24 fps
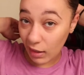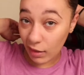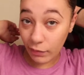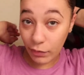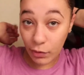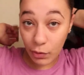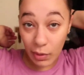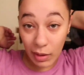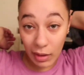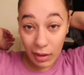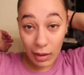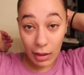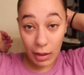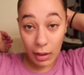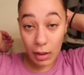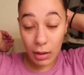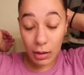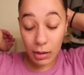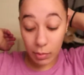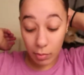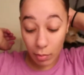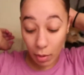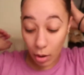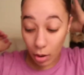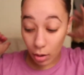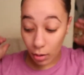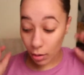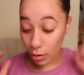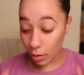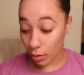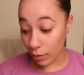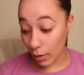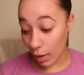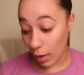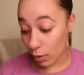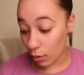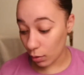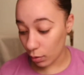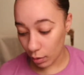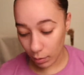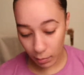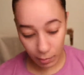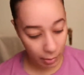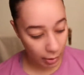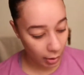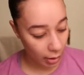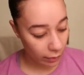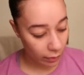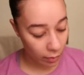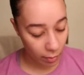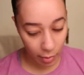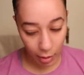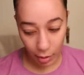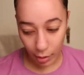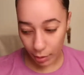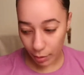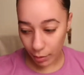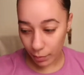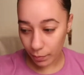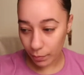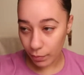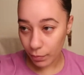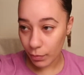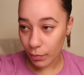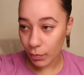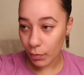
if you can get it smaller, that'll be even better.